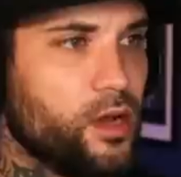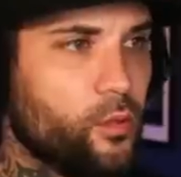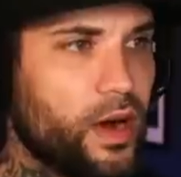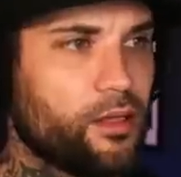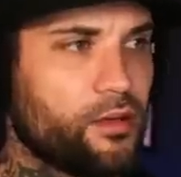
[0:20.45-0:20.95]

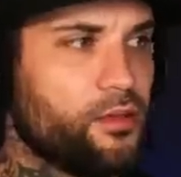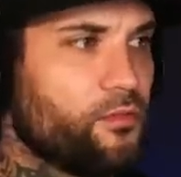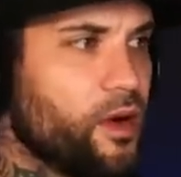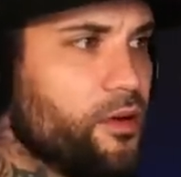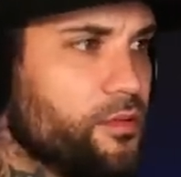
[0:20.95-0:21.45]
While on the
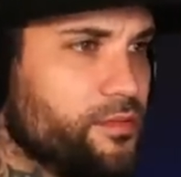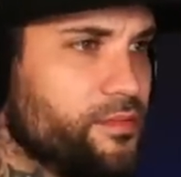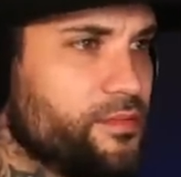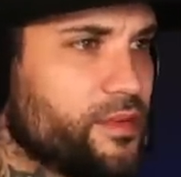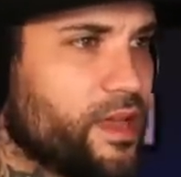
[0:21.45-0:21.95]
road,
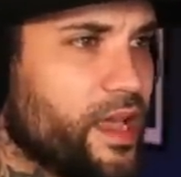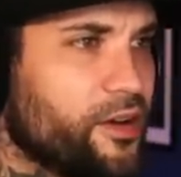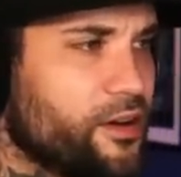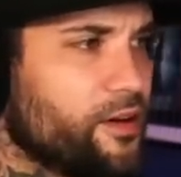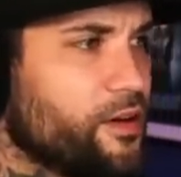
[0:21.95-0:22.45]
okay,
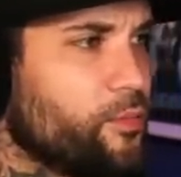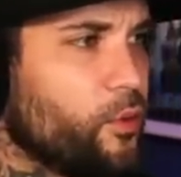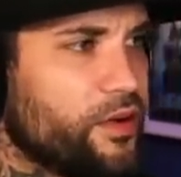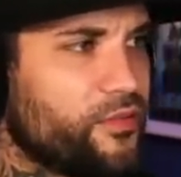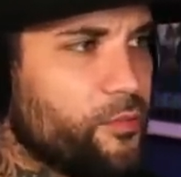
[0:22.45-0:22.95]
her and her
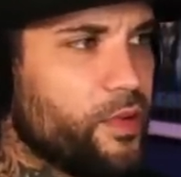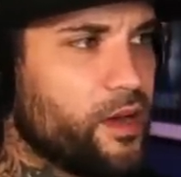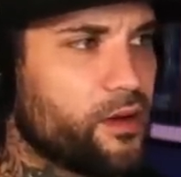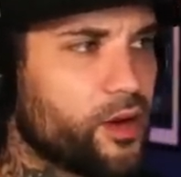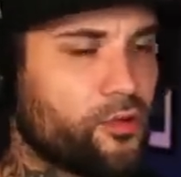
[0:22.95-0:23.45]
boyfriend went
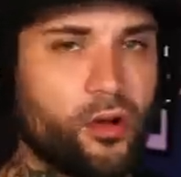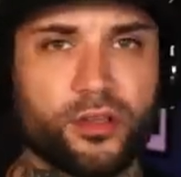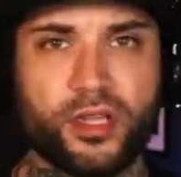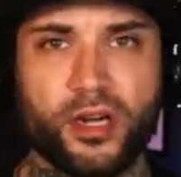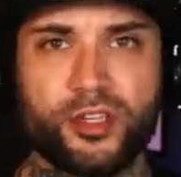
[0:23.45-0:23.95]
on a
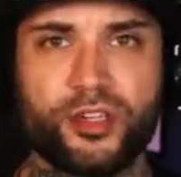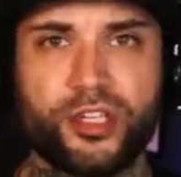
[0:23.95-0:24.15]
cross-country